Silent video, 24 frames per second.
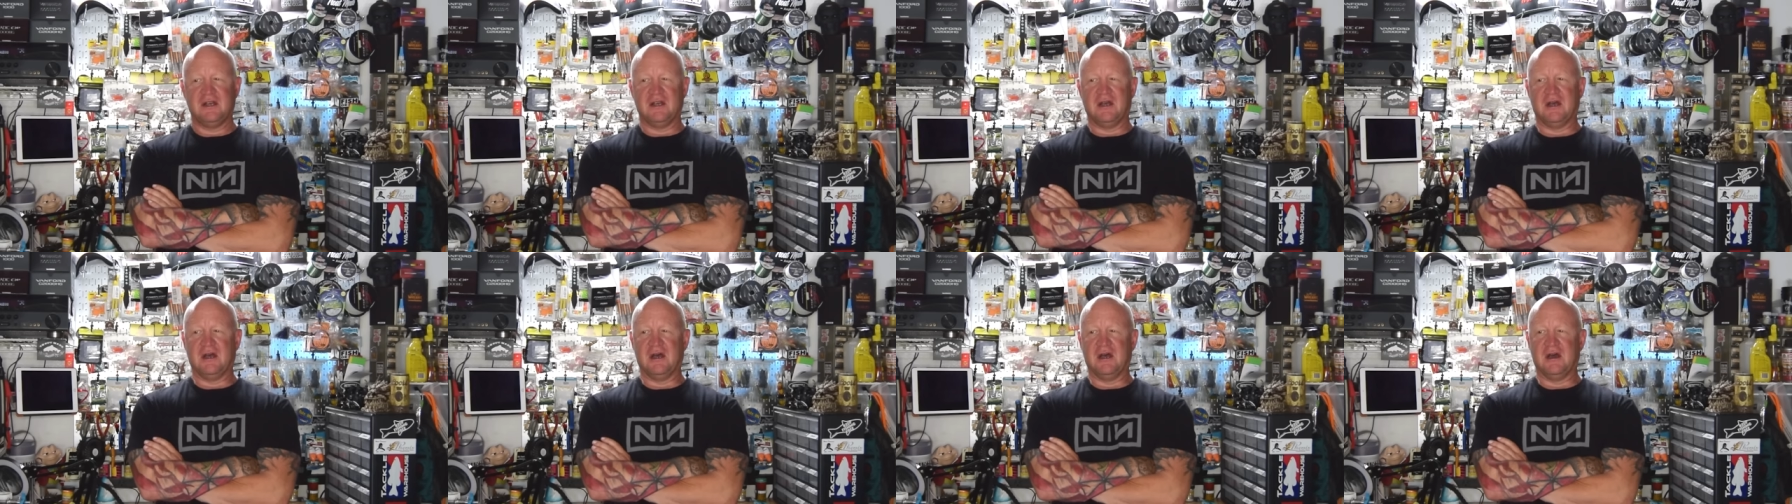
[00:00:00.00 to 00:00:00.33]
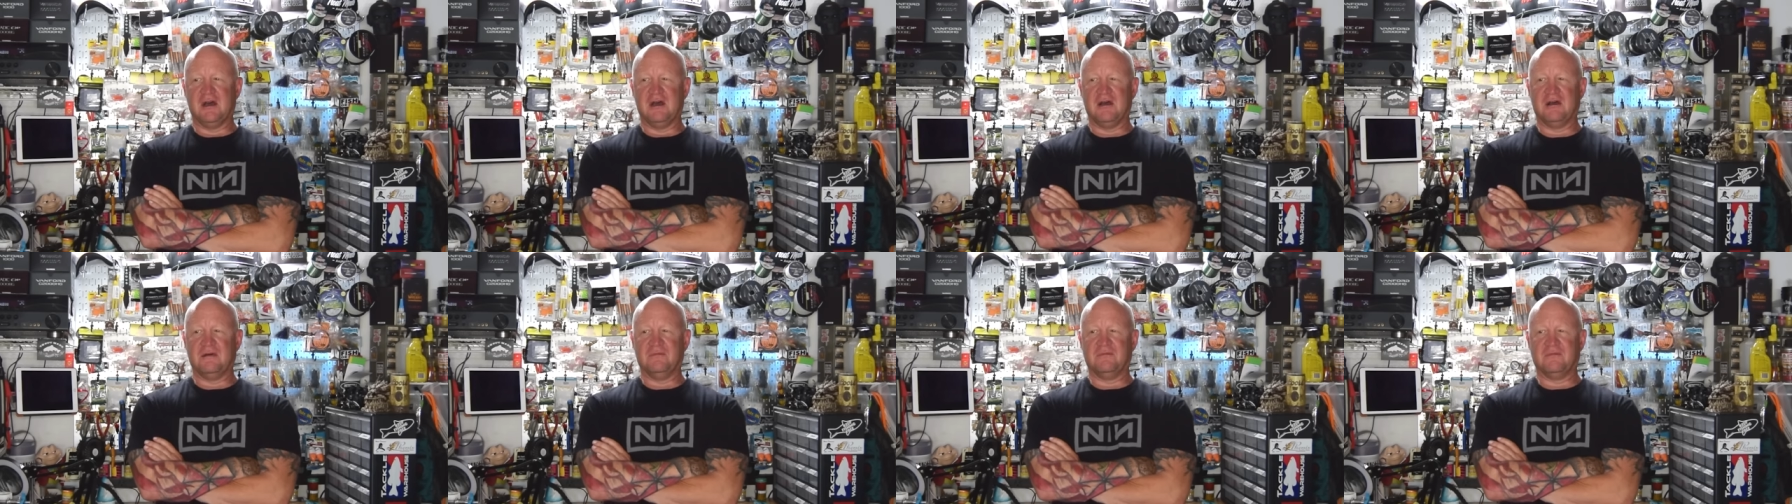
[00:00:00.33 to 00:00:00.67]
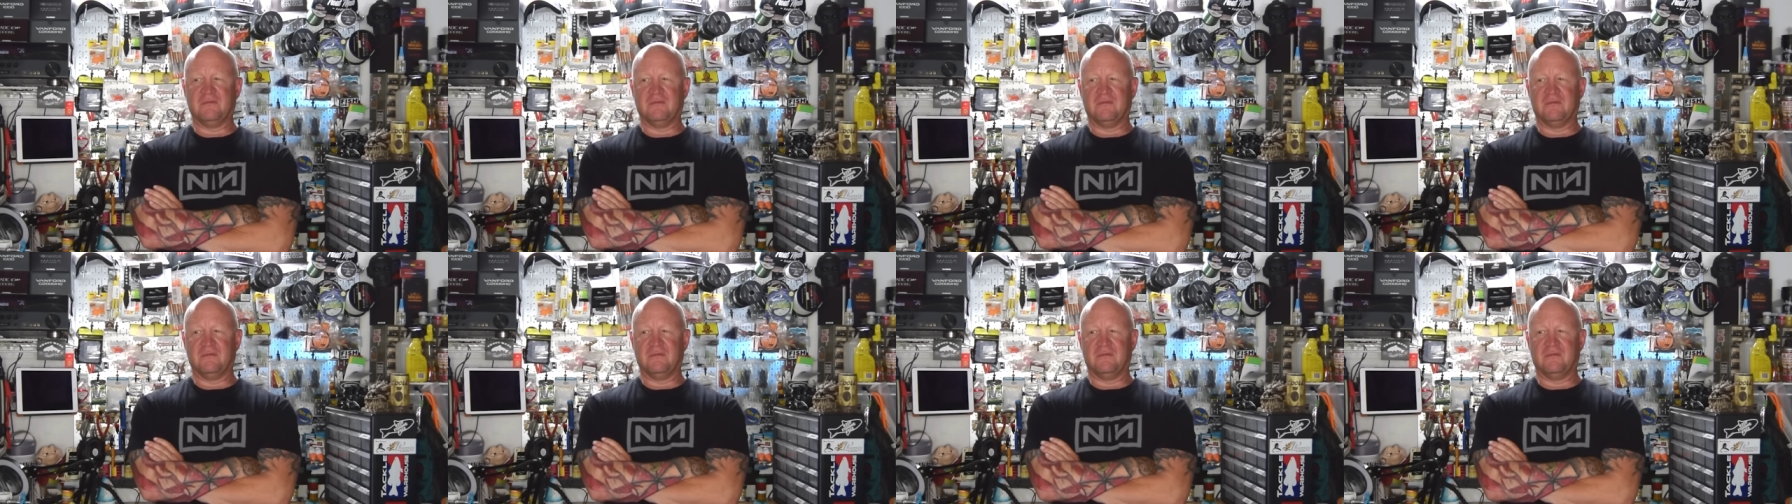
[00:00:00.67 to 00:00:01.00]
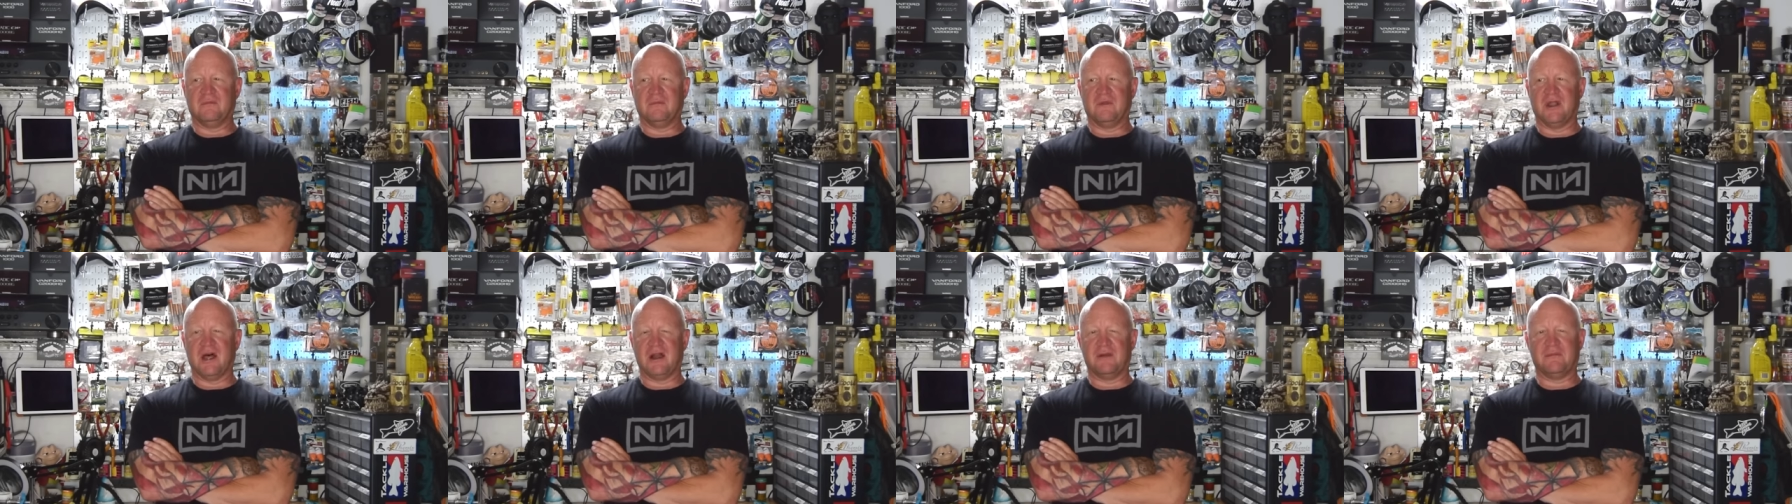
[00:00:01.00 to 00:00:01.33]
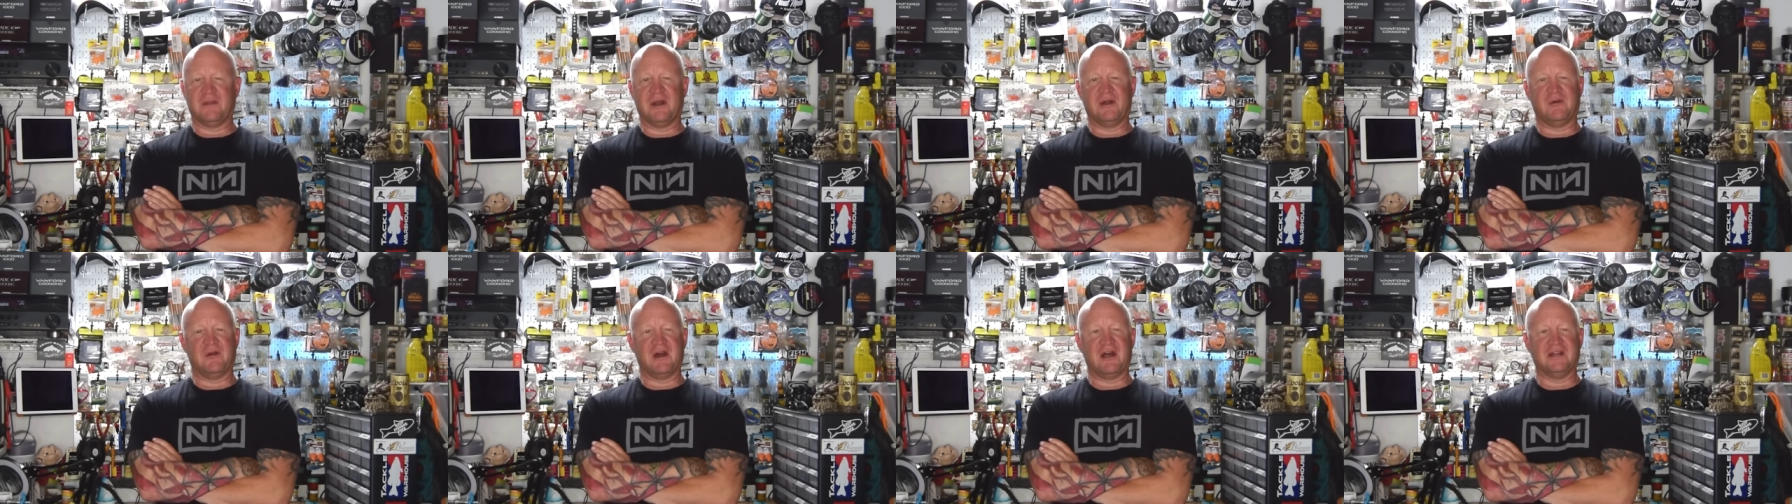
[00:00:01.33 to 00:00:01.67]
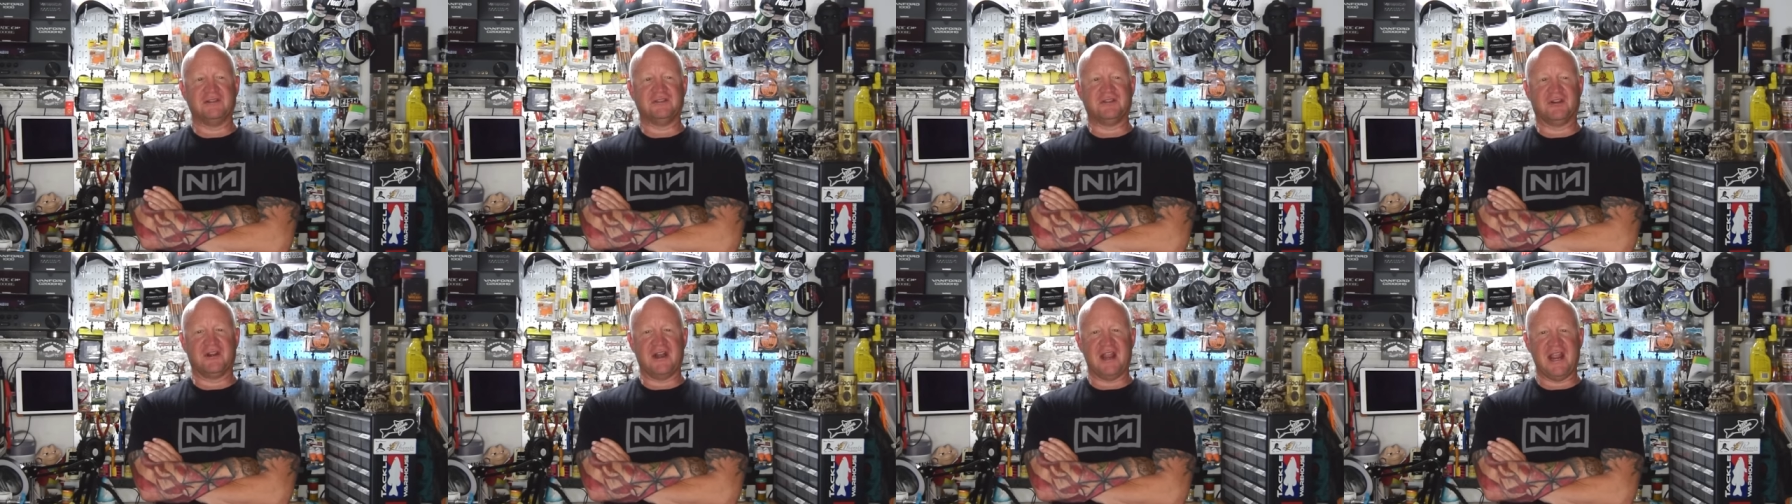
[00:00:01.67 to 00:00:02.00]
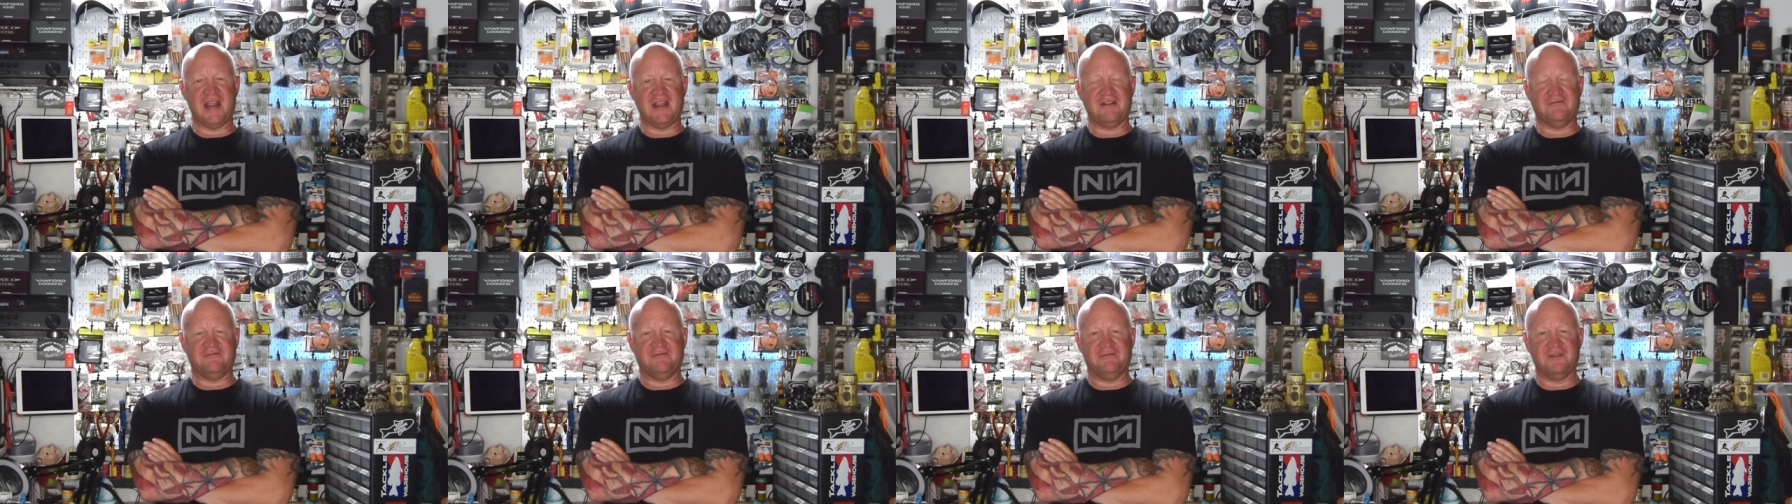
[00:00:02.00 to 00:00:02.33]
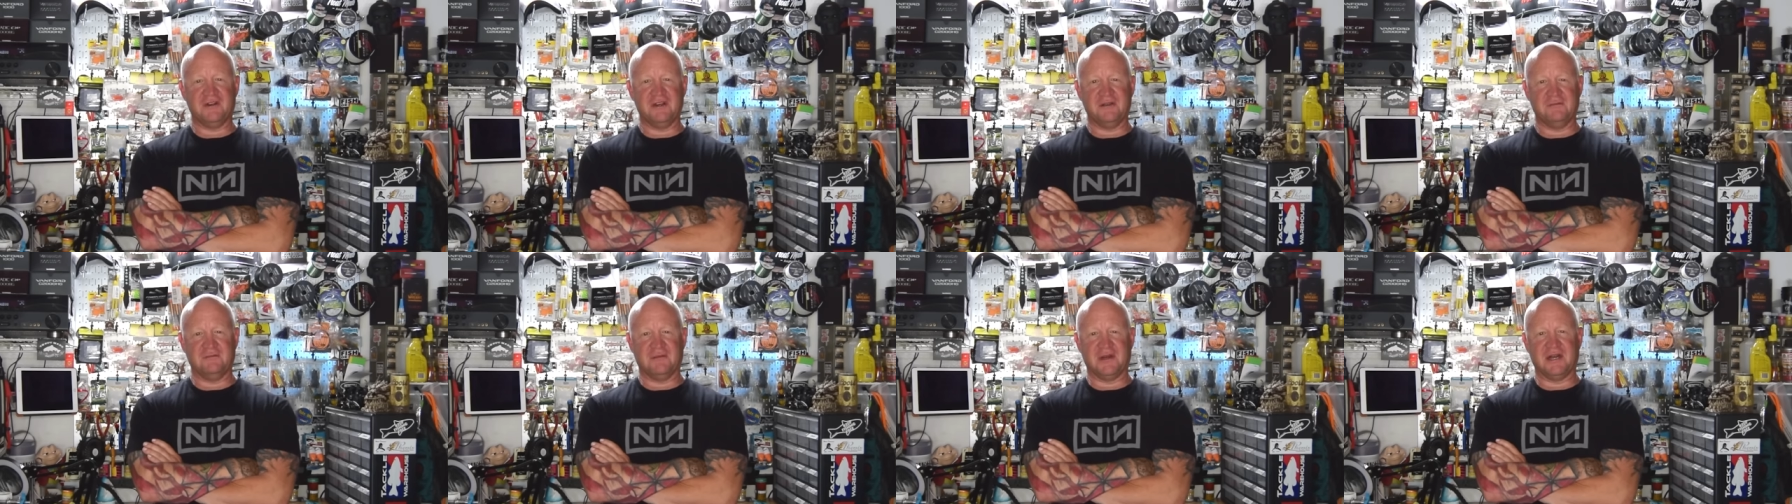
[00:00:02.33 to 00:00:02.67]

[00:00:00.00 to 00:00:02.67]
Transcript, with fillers: A lot of my rods are 8 foot,